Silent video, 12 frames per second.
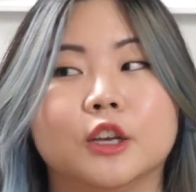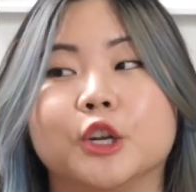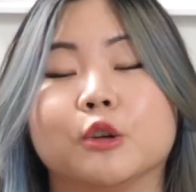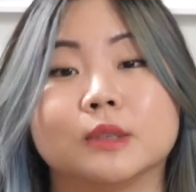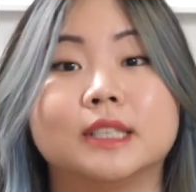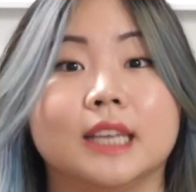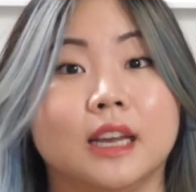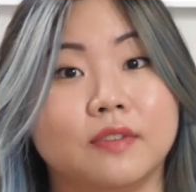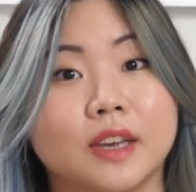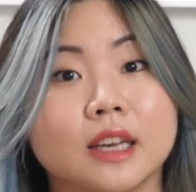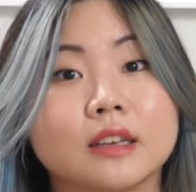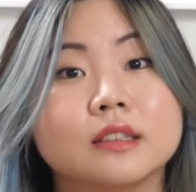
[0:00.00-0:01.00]
you know,
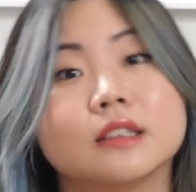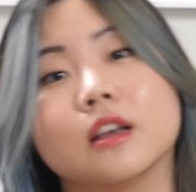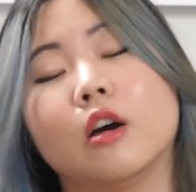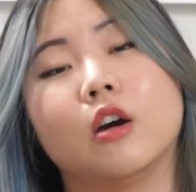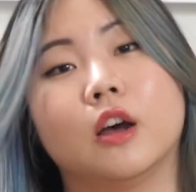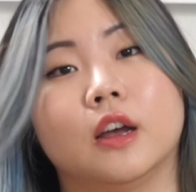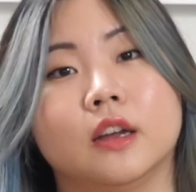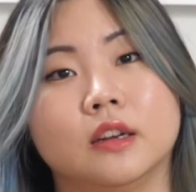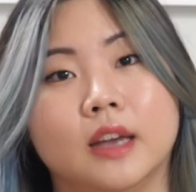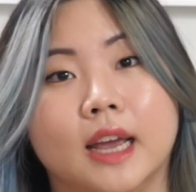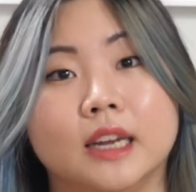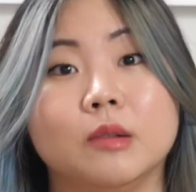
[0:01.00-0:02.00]
savings on